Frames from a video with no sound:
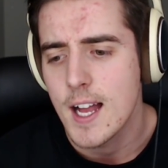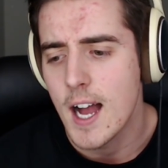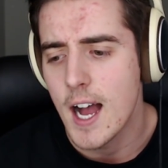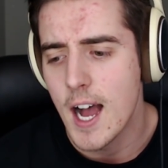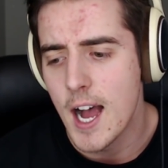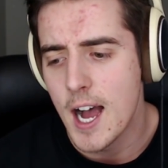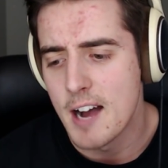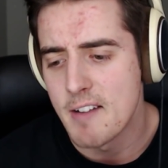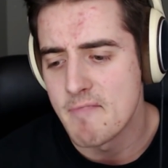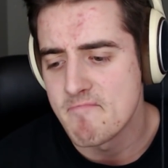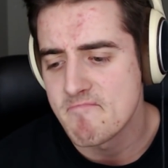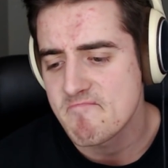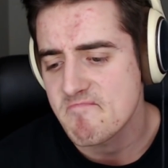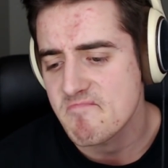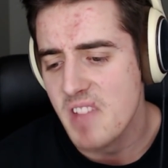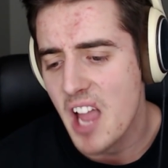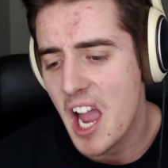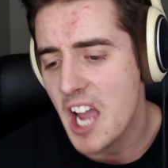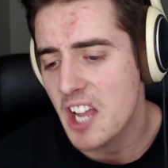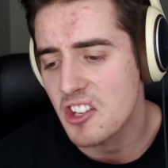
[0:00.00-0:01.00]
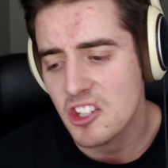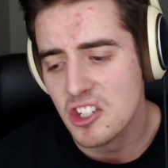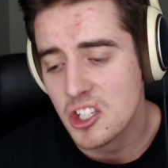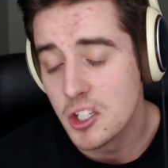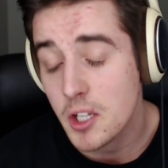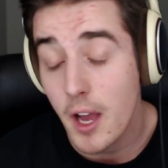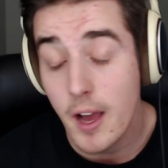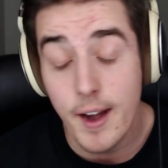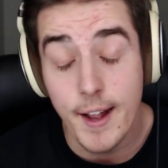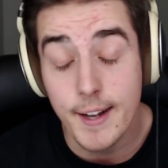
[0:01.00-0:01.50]
Um, I
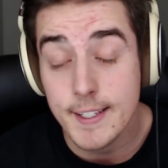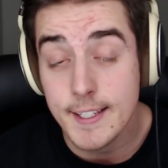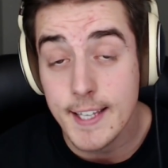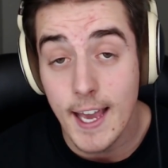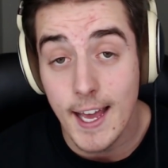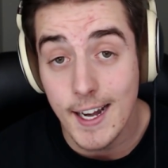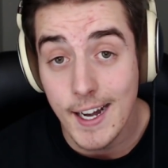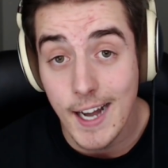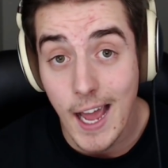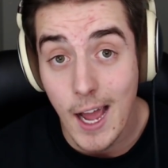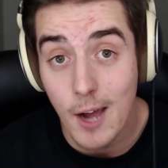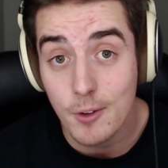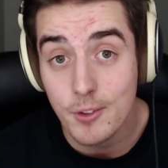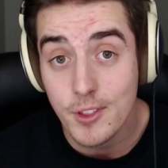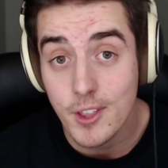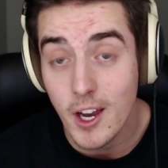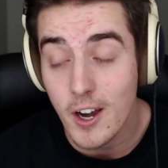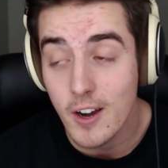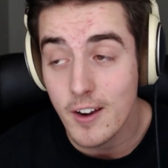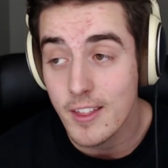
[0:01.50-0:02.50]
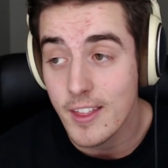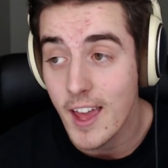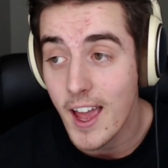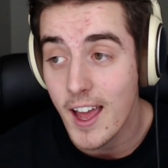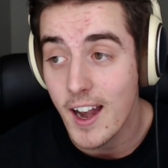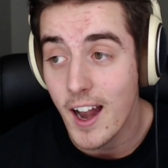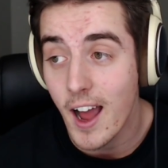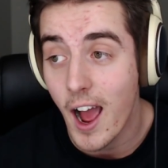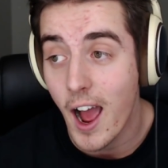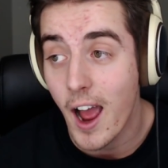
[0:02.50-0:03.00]
just thought I'd get it out there
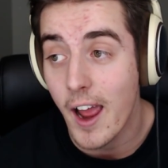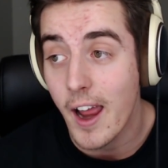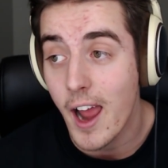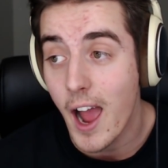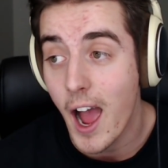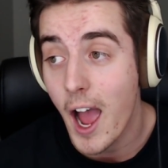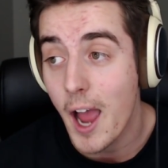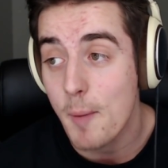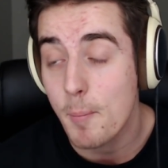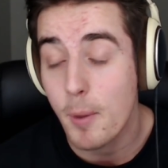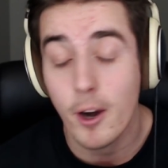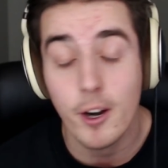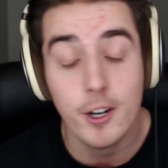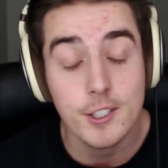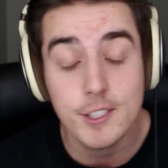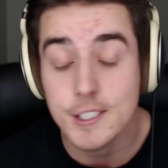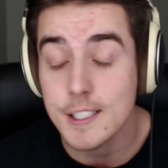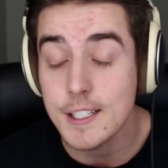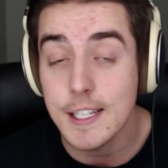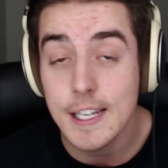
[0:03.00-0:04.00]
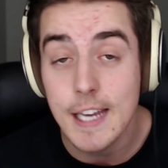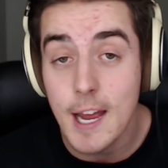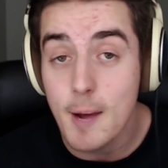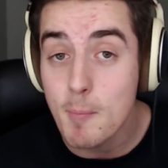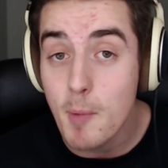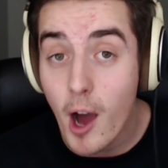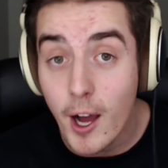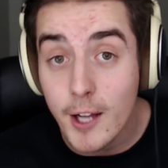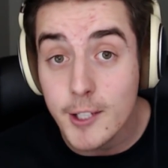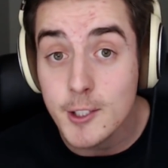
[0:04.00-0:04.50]
that I, I personally
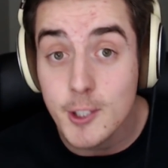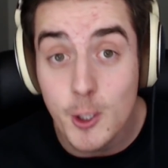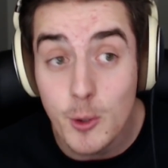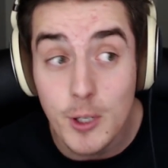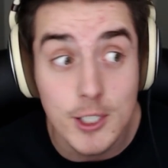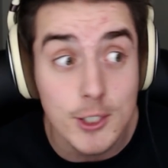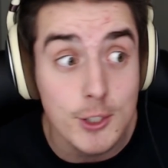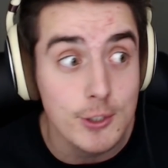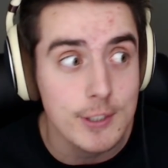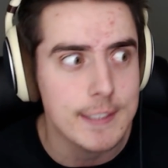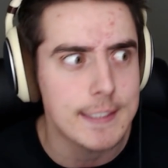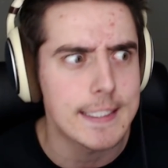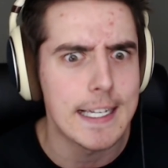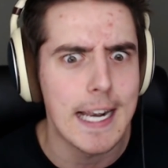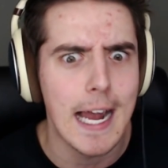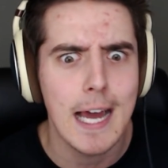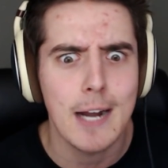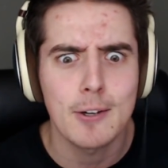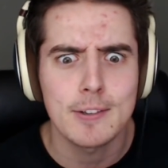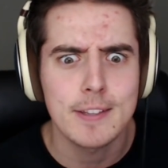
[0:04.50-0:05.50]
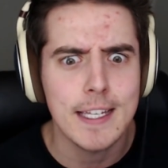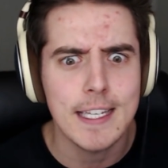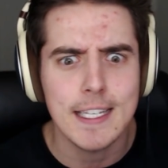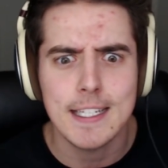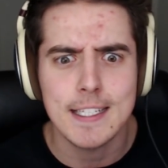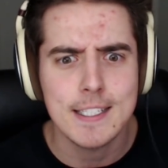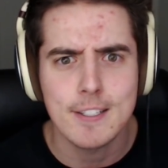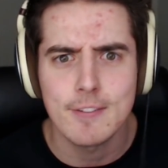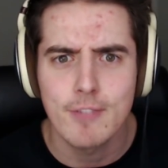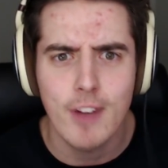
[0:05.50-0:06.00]
am not too interested. I don't
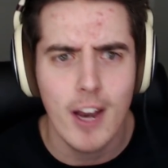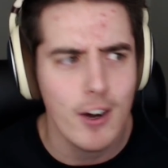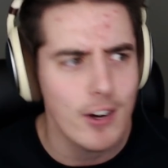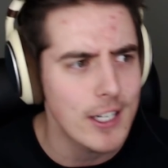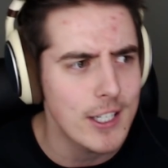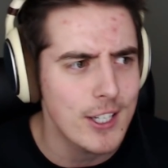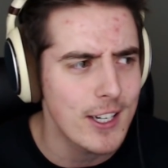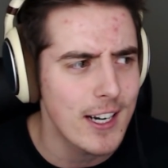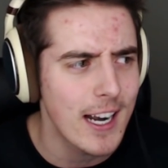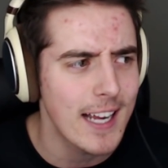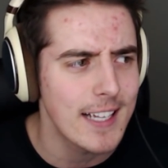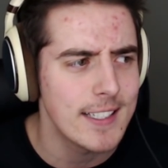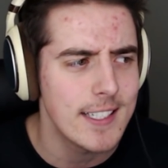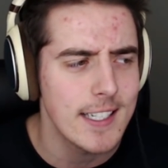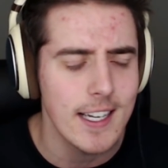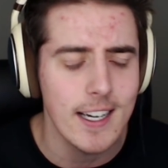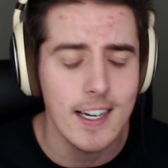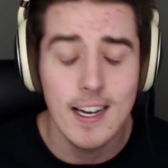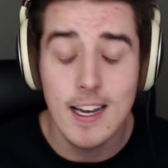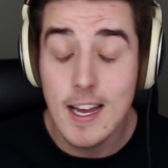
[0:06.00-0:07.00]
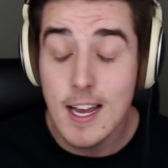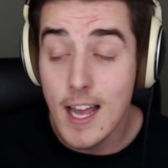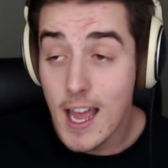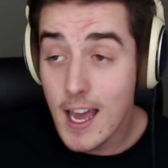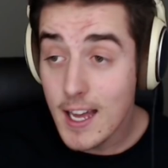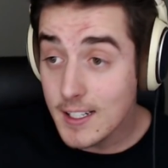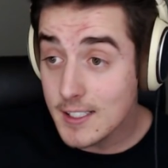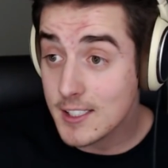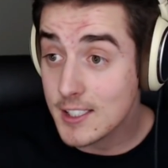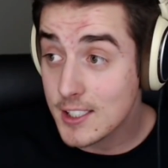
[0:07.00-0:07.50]
think it's a very good idea.
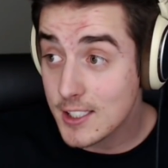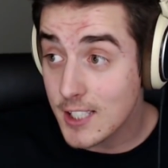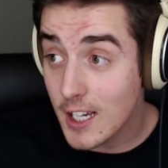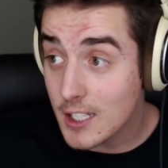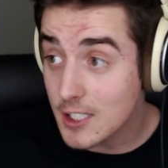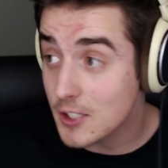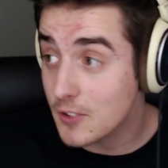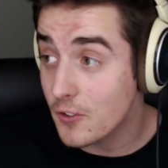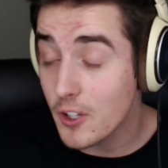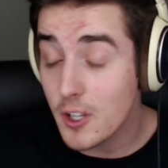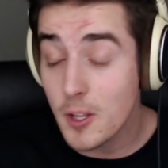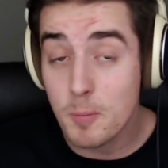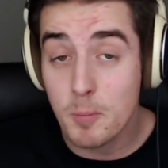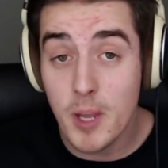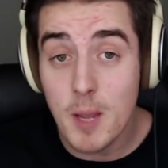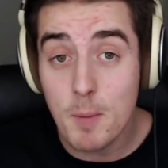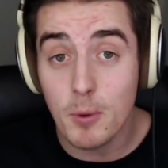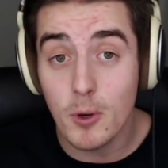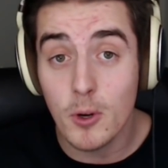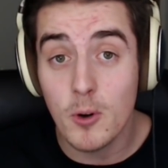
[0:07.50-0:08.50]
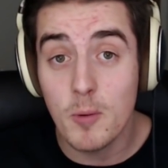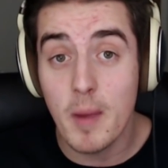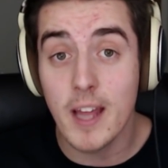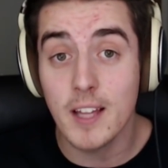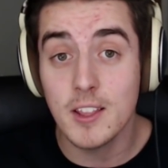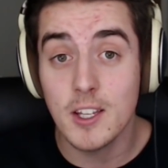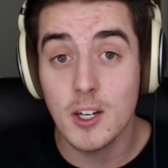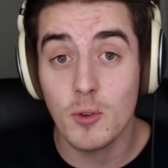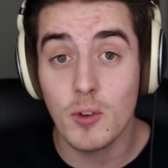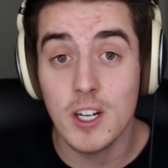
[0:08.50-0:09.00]
And it sucks for the people who
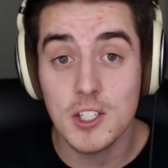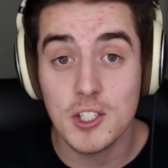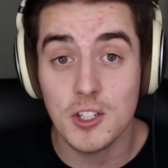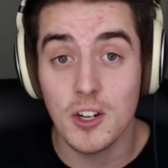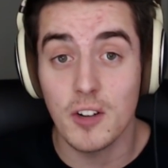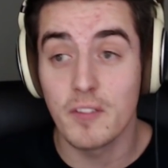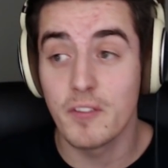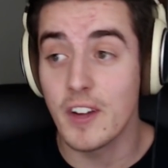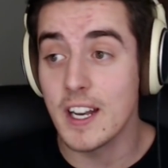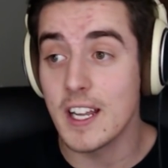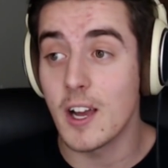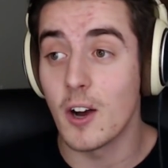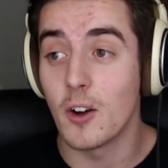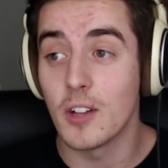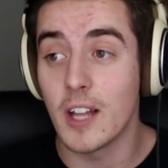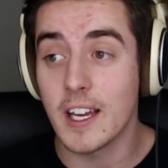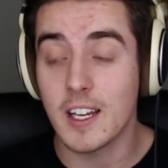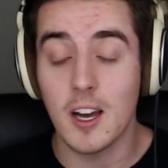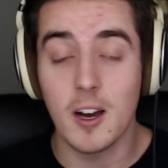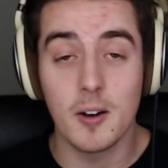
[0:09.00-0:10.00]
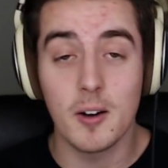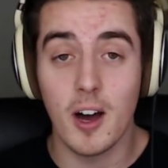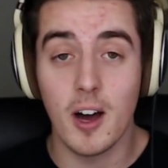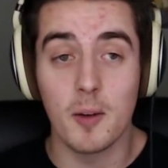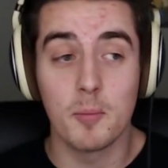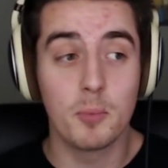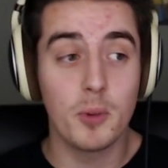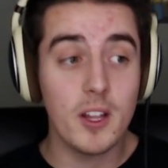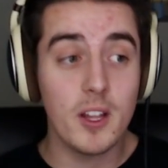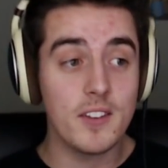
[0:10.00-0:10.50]
made the original video. Like, uh,
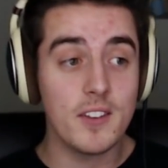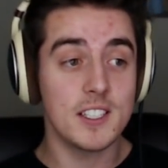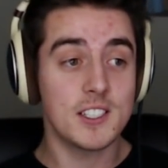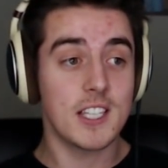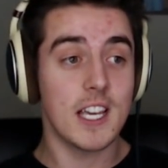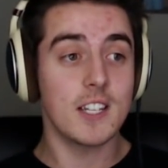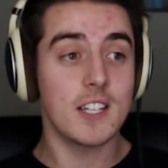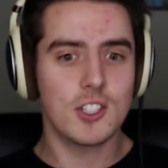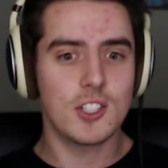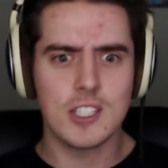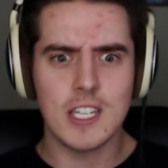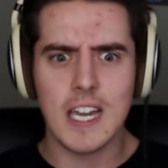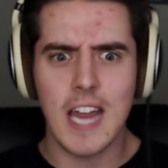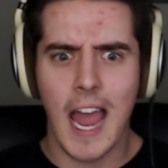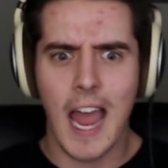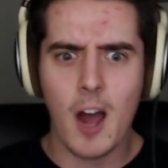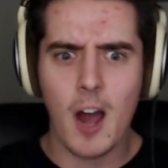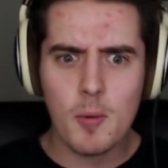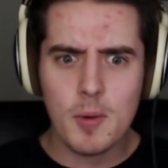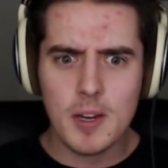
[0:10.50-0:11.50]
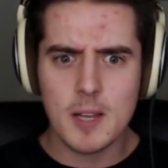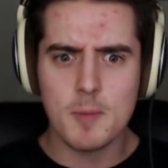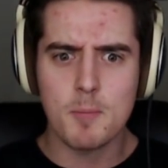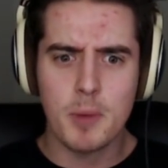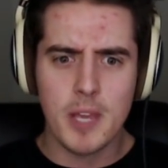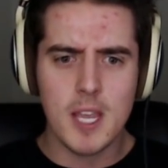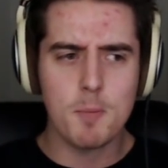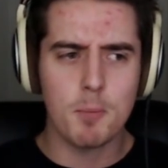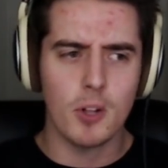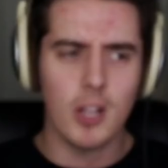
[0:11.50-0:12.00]
Oblivious HD, how many
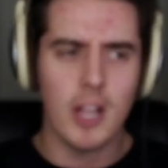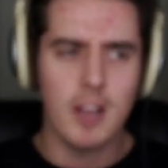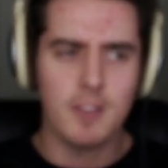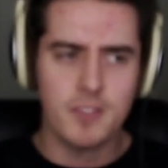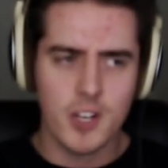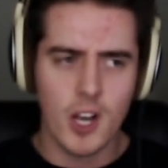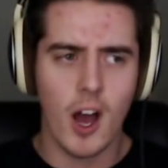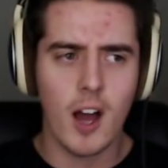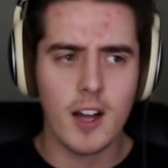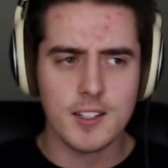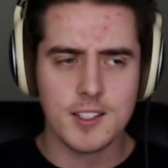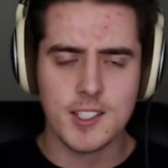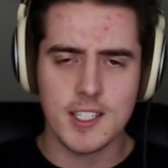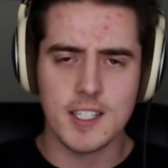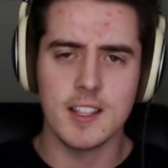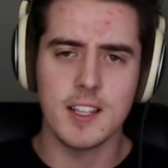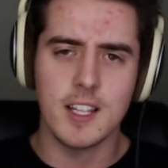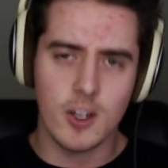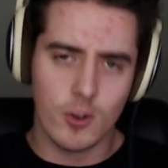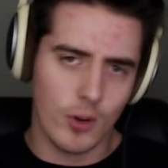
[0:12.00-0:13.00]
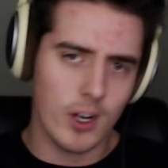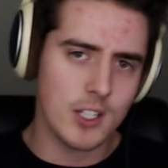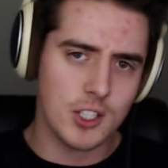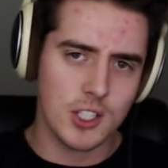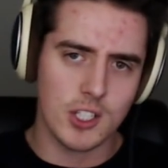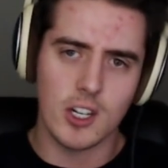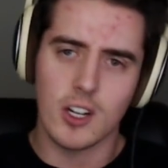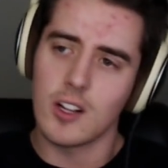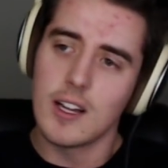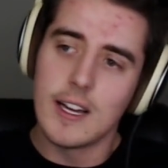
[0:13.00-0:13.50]
people have not seen the
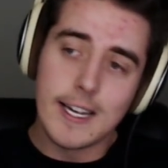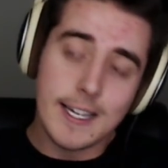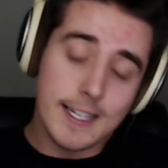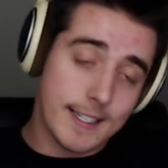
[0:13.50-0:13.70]
original